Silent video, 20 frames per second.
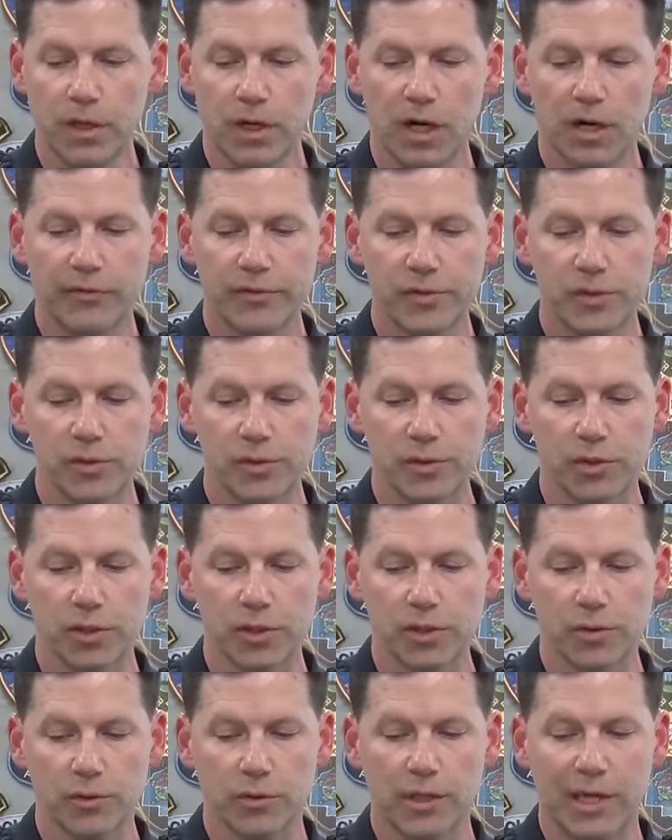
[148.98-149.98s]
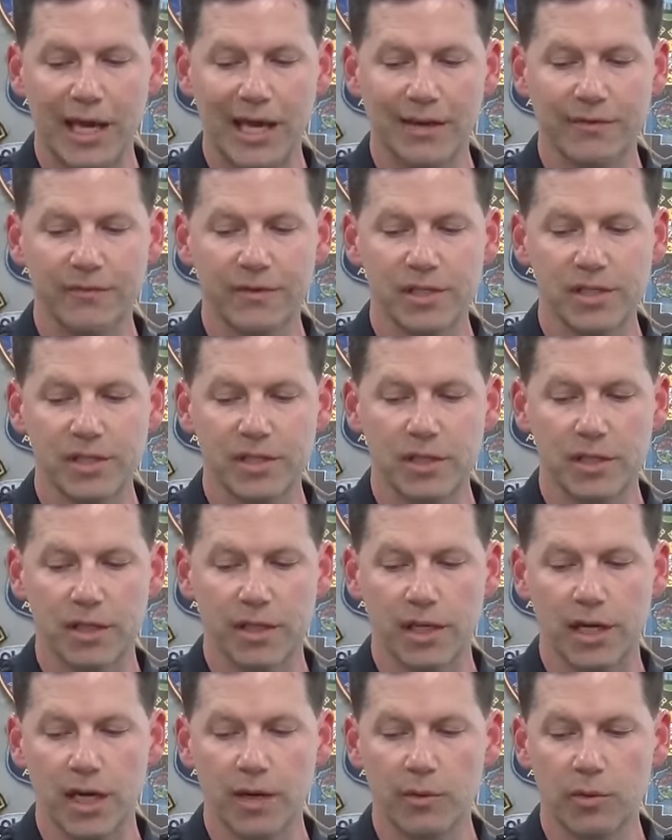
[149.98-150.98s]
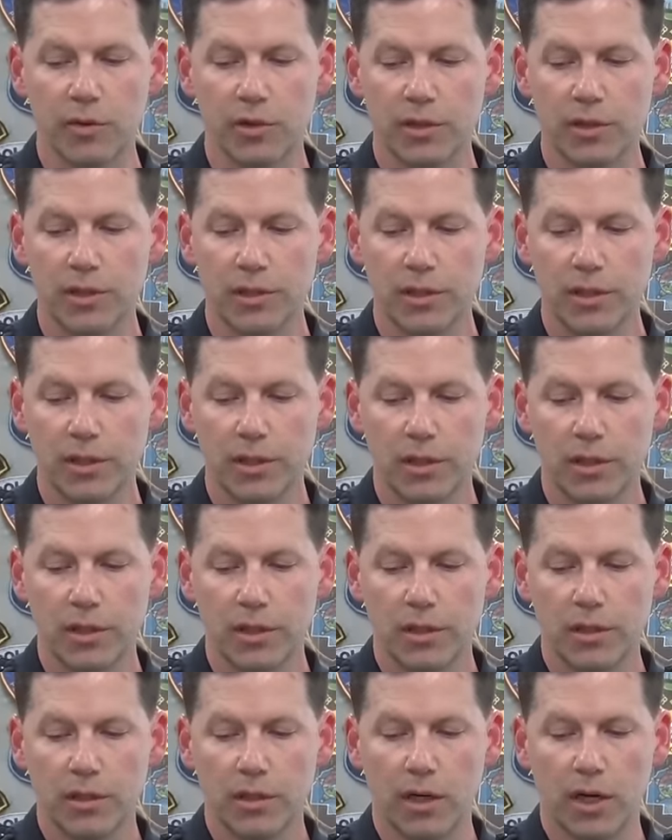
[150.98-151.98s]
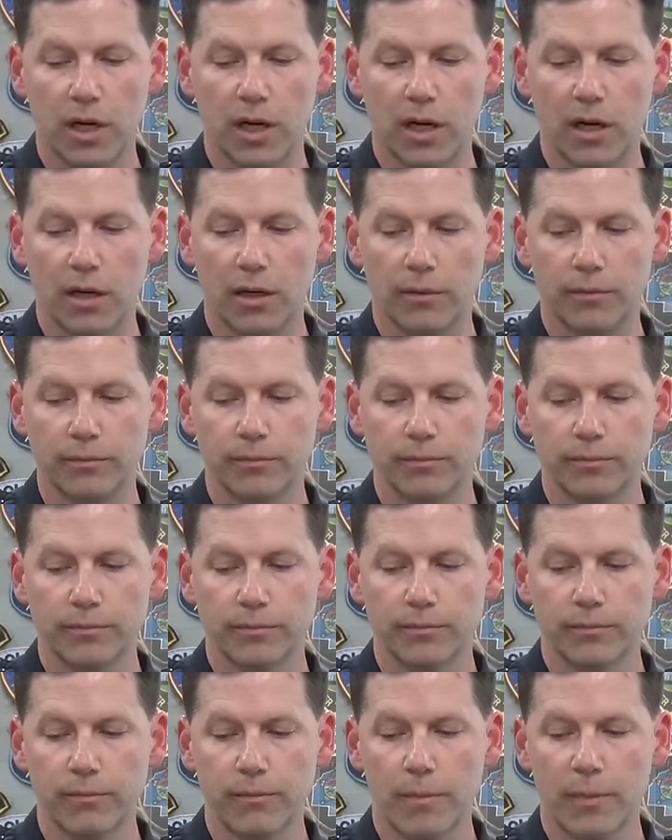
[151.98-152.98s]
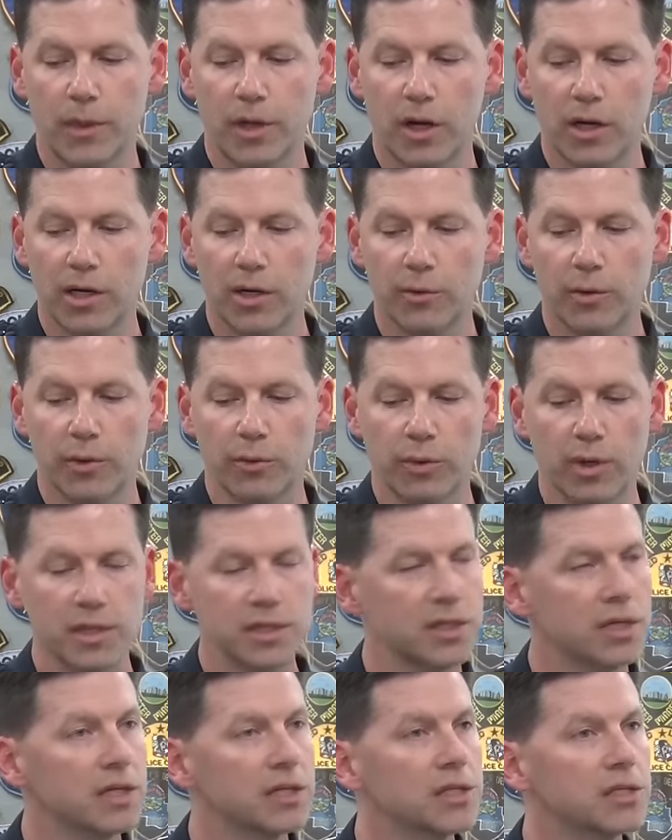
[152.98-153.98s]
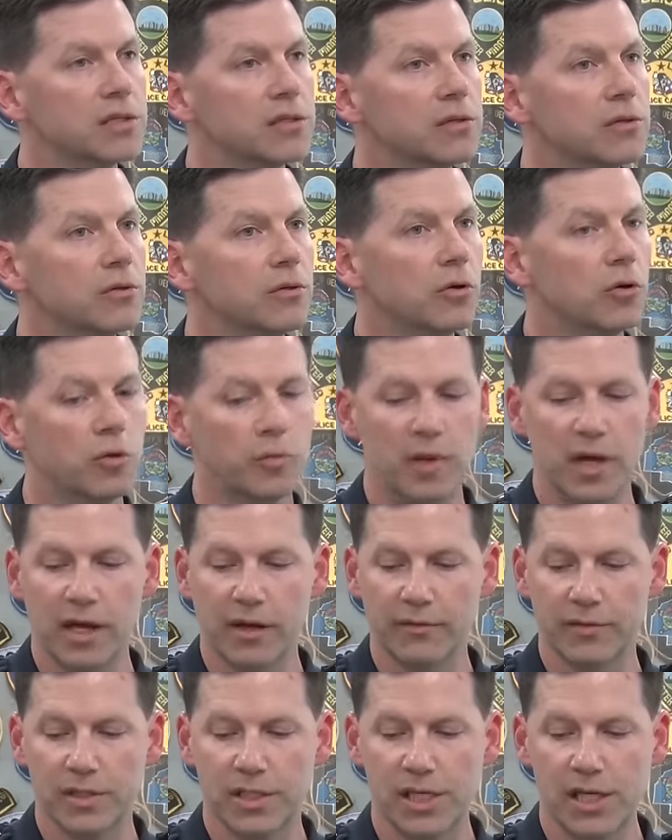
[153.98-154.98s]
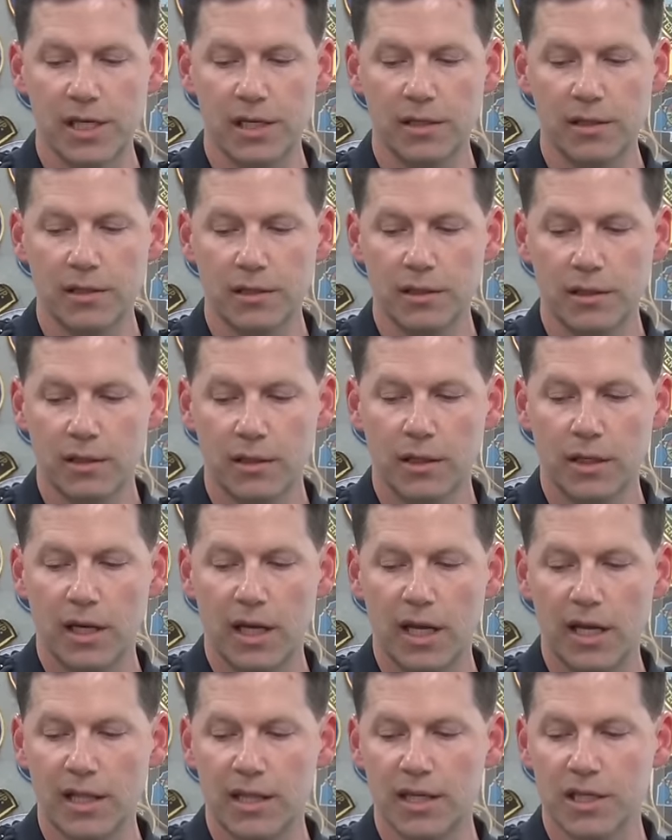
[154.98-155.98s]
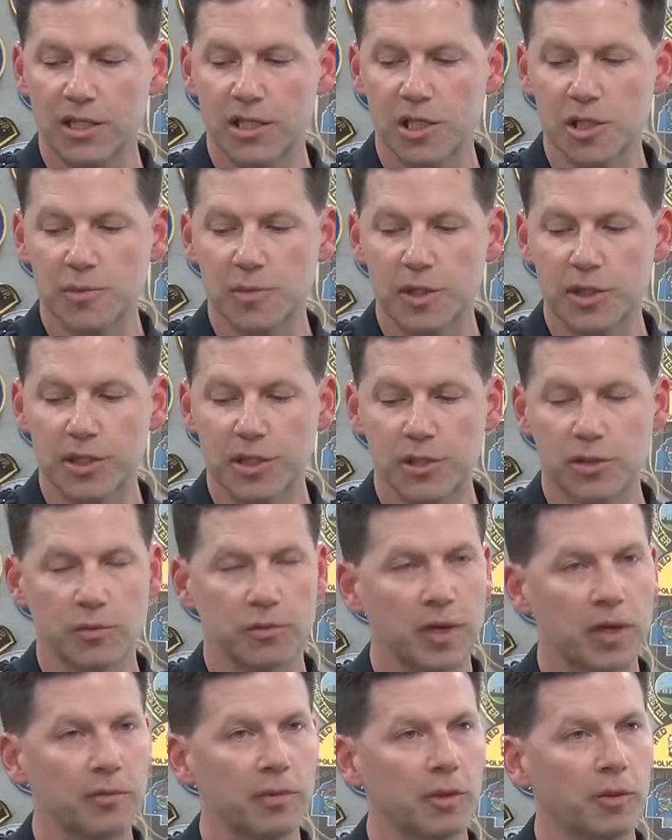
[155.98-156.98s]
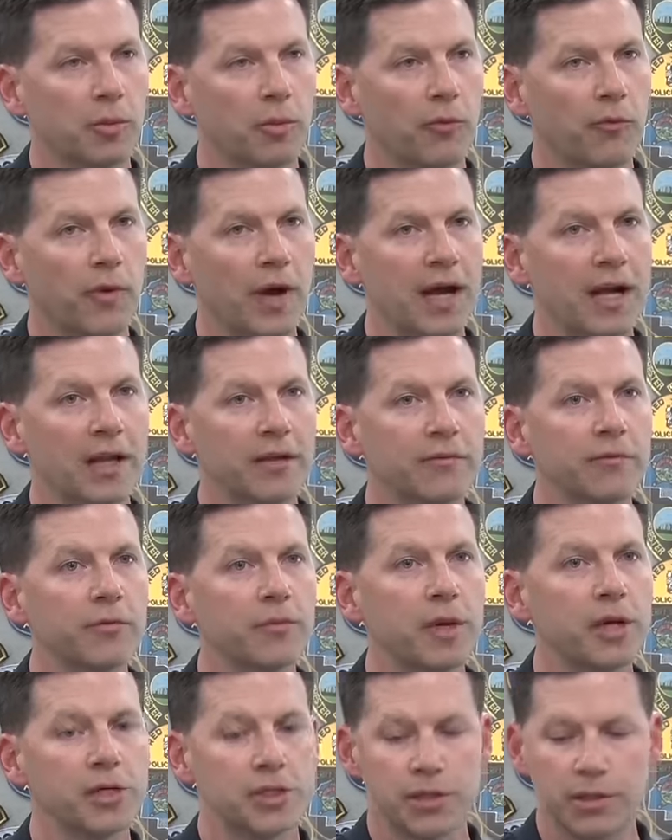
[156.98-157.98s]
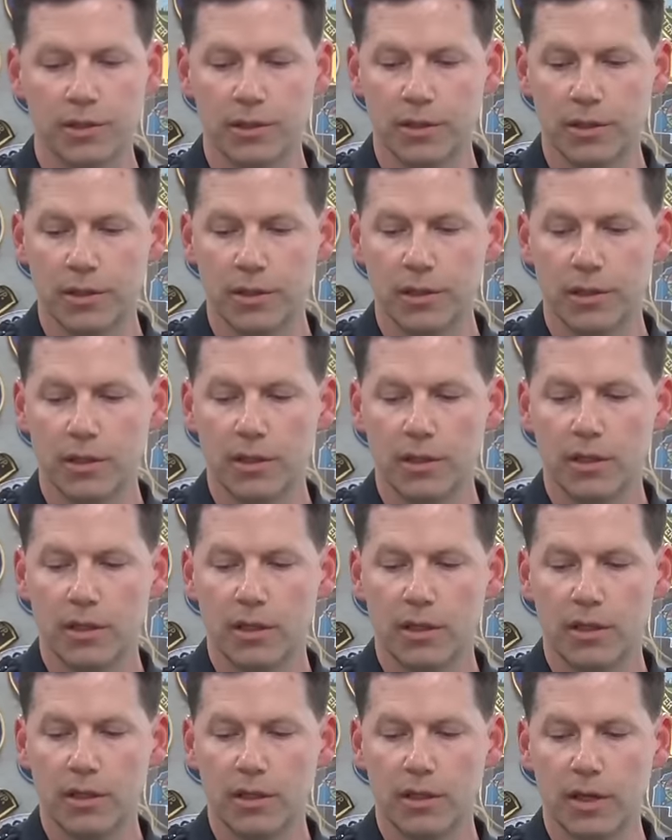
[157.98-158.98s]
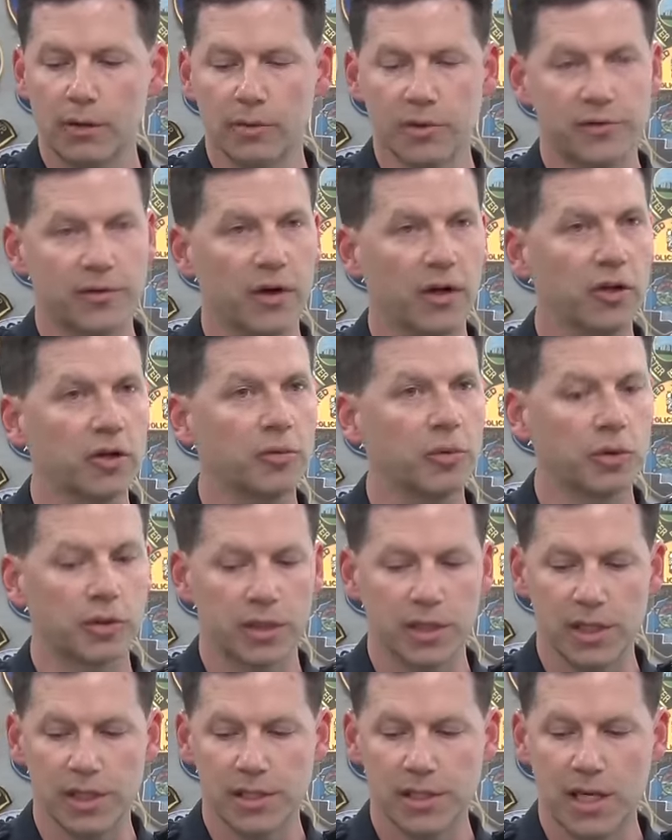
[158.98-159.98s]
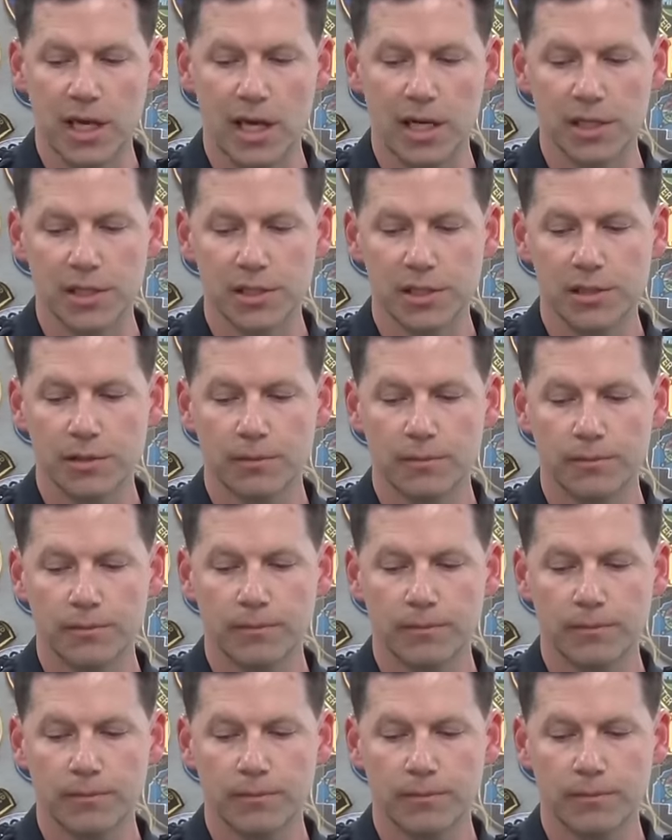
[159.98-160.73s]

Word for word: Officers also canvassed the neighborhood, uh, talking with residents who may have seen anything suspicious or may be able to provide information that was valuable to this case.